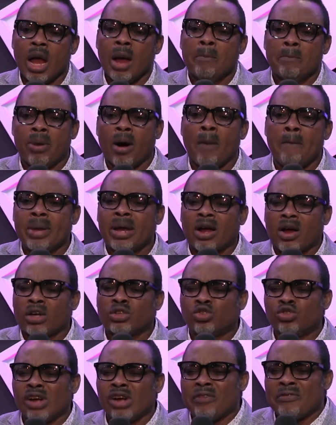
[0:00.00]
But
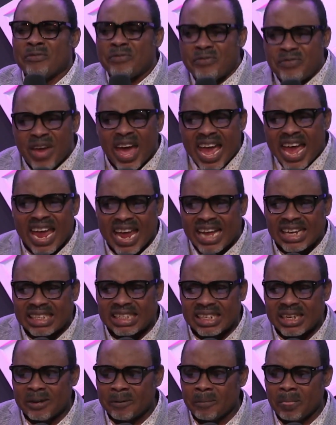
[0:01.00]
because you have
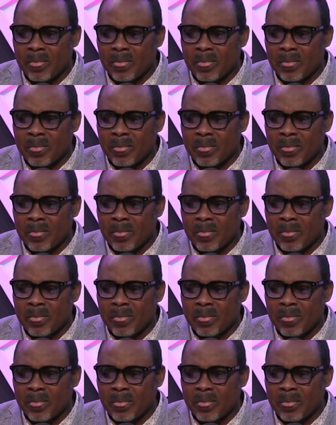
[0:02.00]
faith,